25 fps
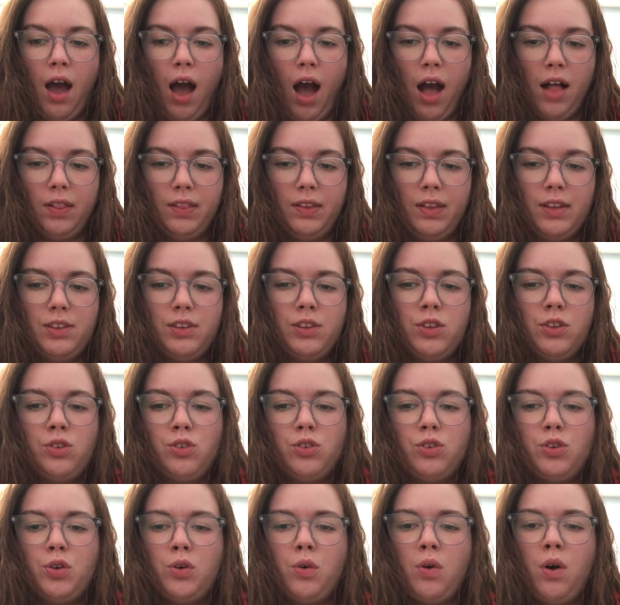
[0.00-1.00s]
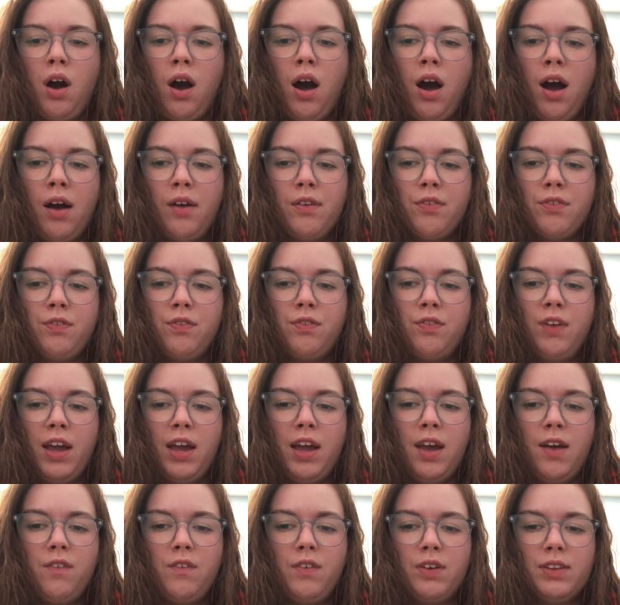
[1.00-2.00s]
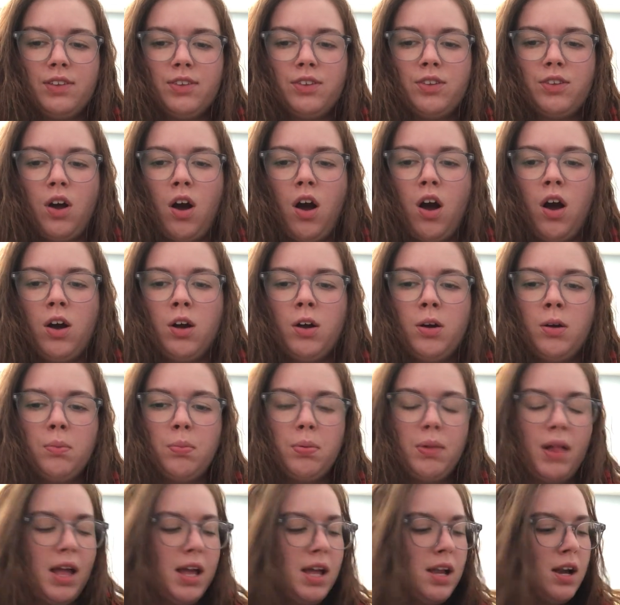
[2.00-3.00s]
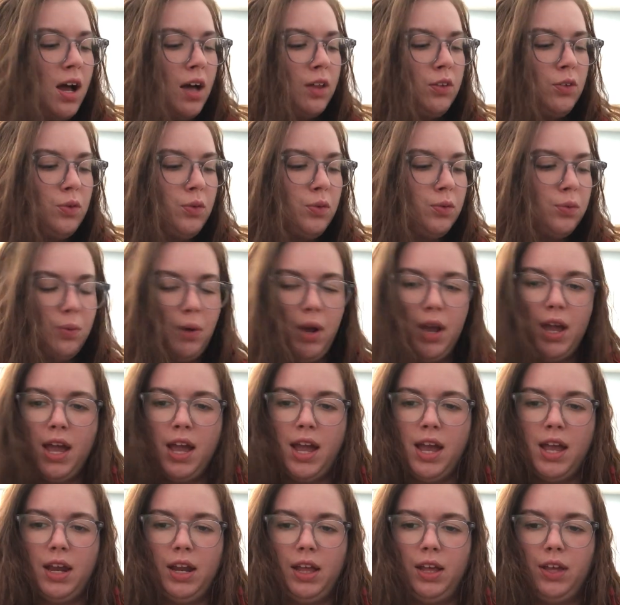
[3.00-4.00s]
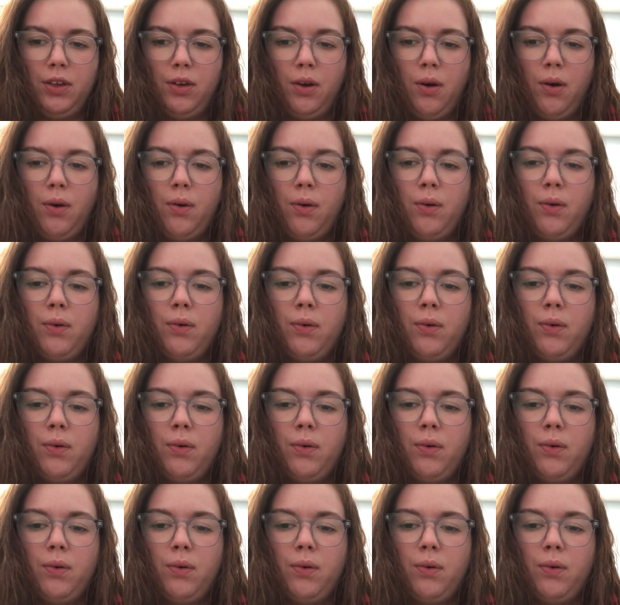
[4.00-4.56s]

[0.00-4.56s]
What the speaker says: I listen to our favorite song playing on the radio.